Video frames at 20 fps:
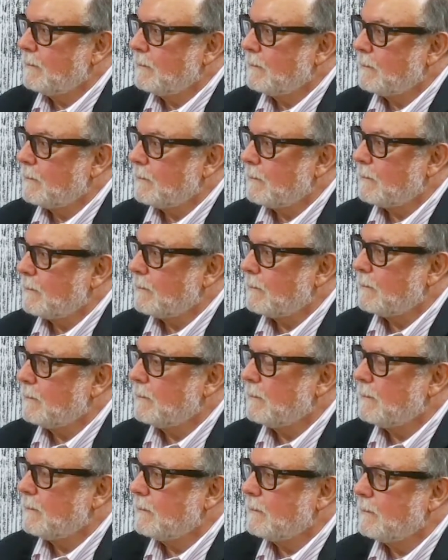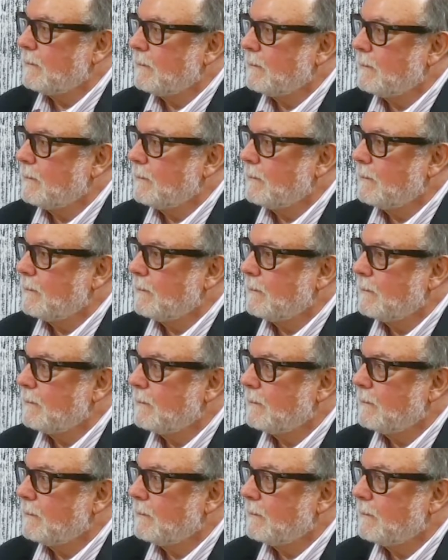
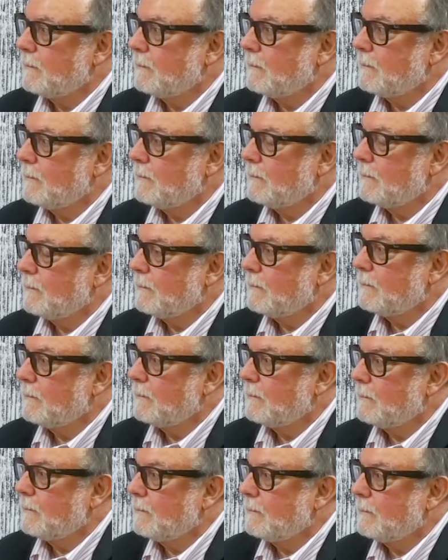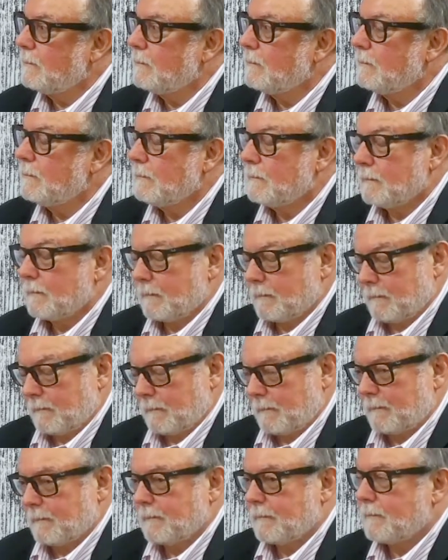
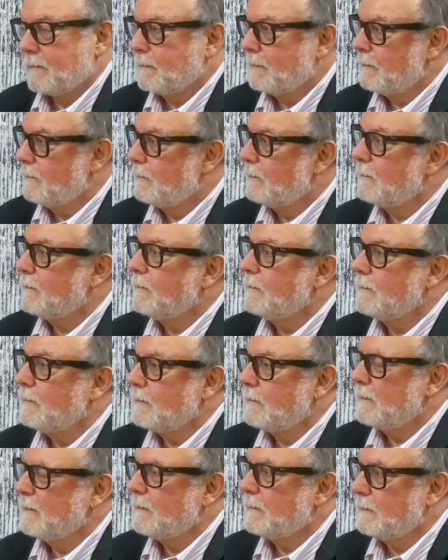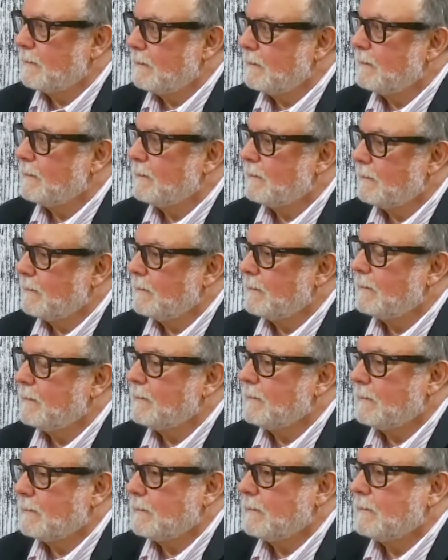
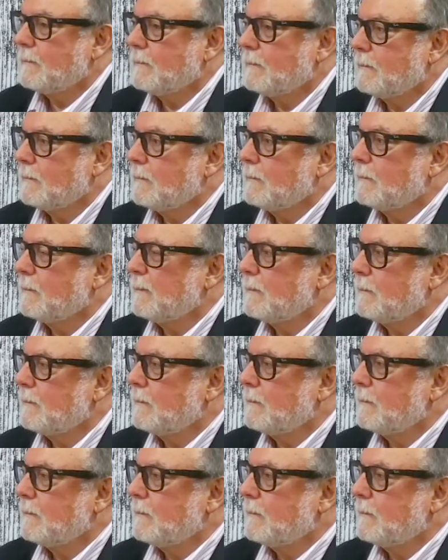(silent)